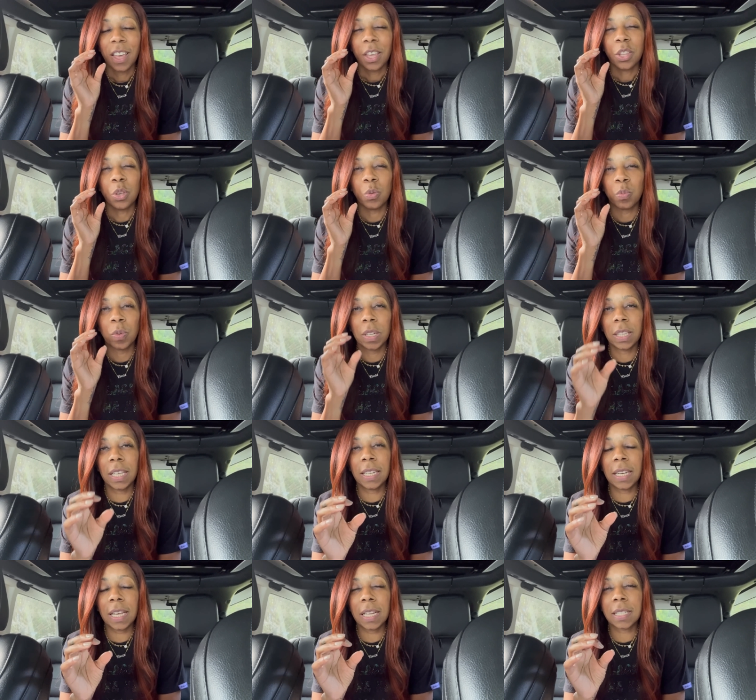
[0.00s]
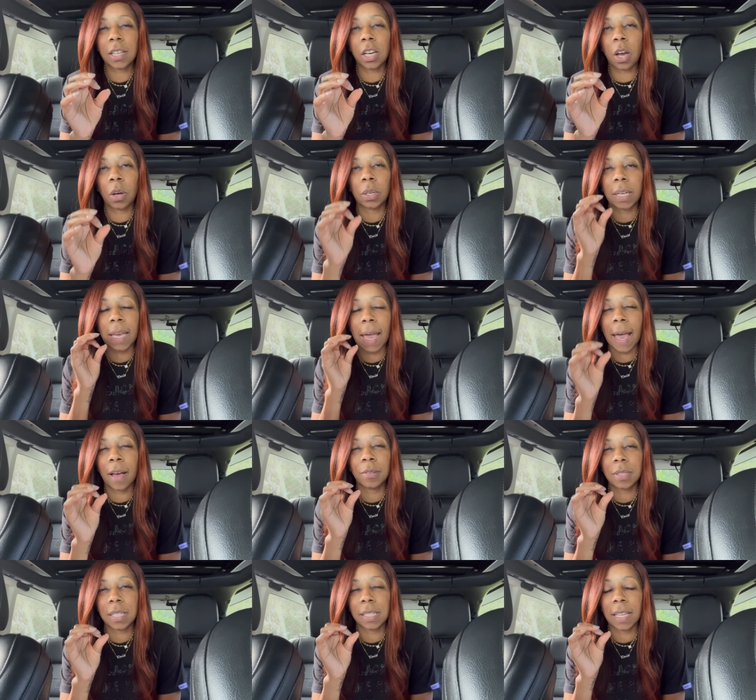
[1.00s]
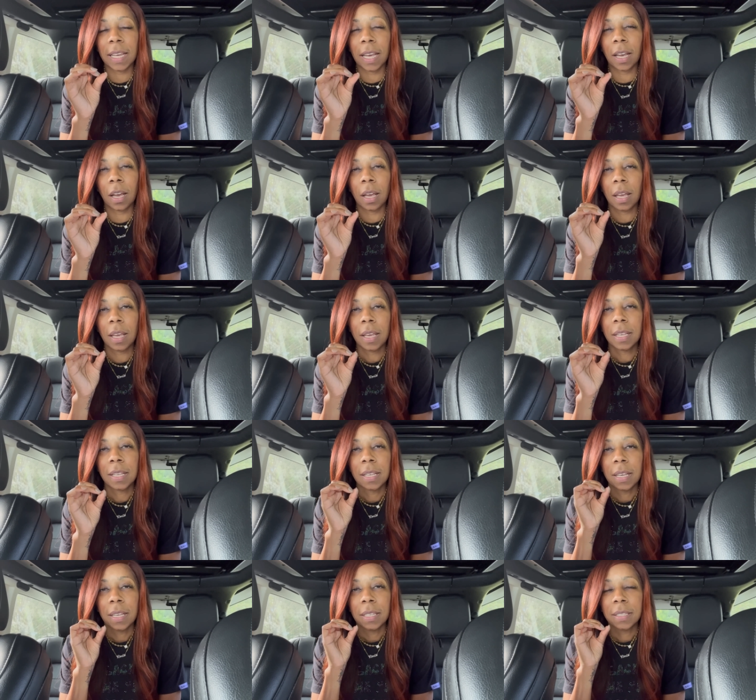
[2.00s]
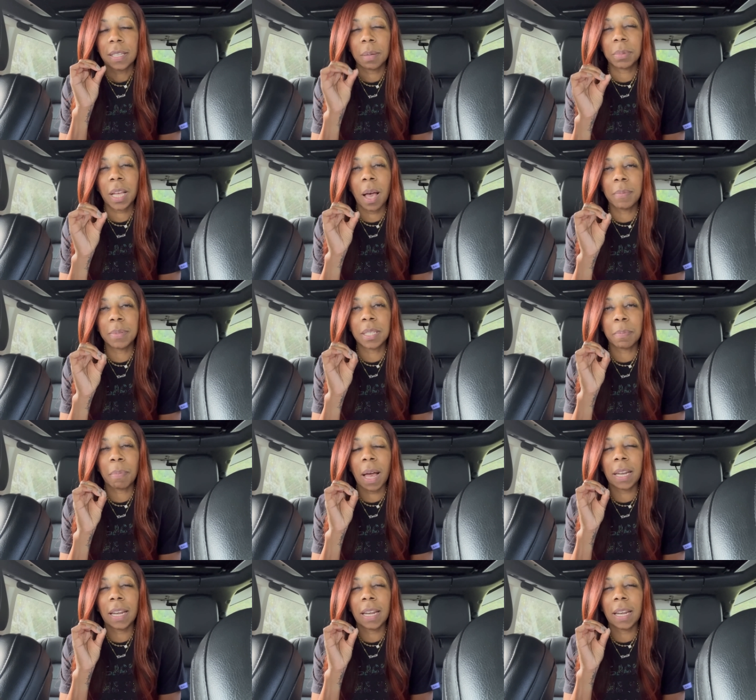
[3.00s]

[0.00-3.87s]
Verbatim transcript: You really need to go to counseling. Sometimes it might